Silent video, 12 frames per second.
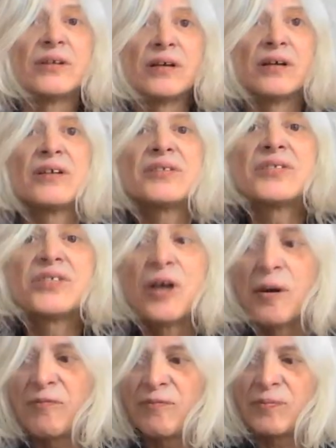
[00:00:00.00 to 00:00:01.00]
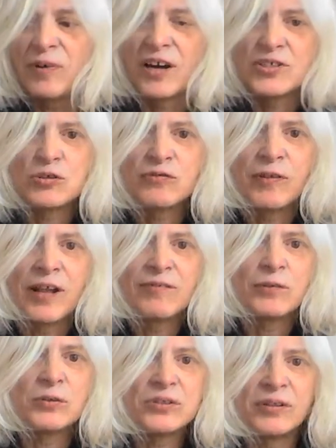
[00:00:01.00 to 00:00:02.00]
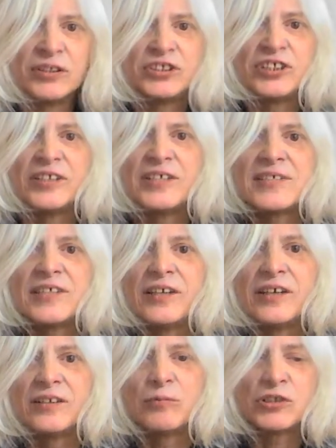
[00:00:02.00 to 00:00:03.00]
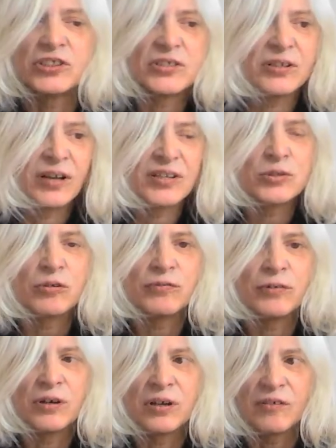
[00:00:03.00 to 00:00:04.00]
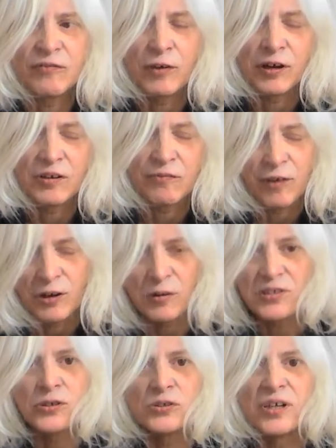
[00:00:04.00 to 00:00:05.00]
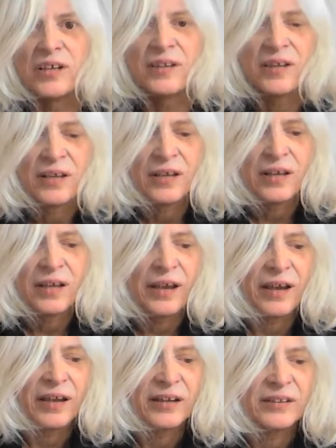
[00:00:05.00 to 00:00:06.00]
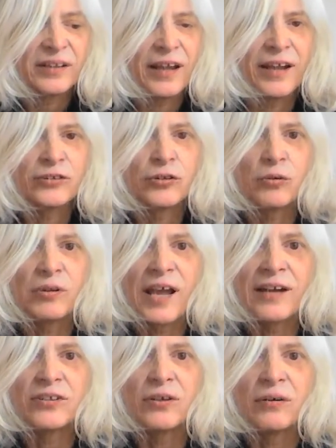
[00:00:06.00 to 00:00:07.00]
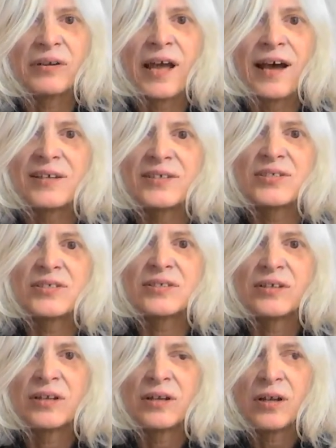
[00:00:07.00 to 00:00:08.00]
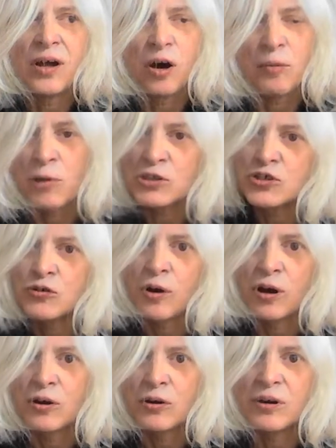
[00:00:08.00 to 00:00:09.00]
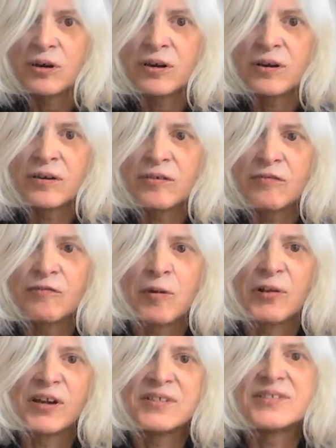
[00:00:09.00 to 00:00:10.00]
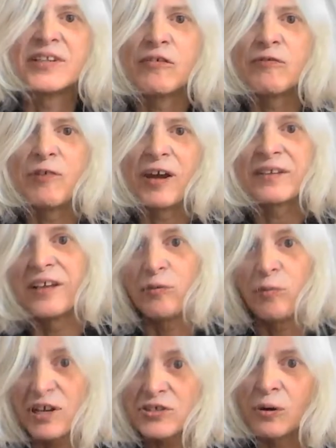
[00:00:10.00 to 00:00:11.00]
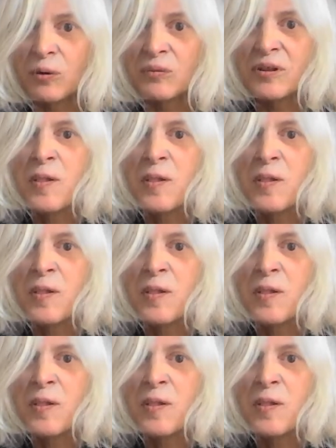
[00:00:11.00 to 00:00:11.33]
Some isoflavone, genistein, which is an phytoestrogen, and enterolactone has a much stronger feminizing effect than œstrone.